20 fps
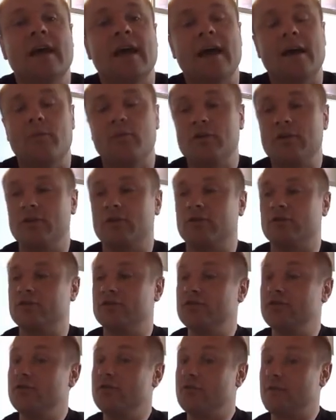And what you can
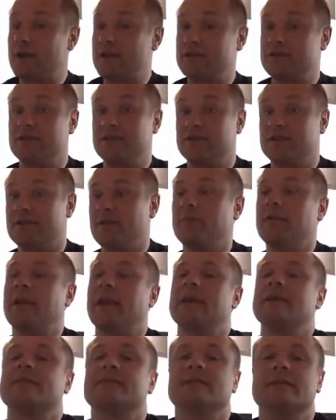do actually in some
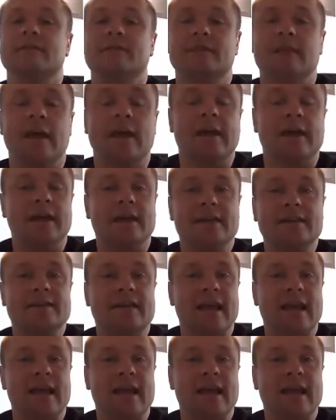cases is,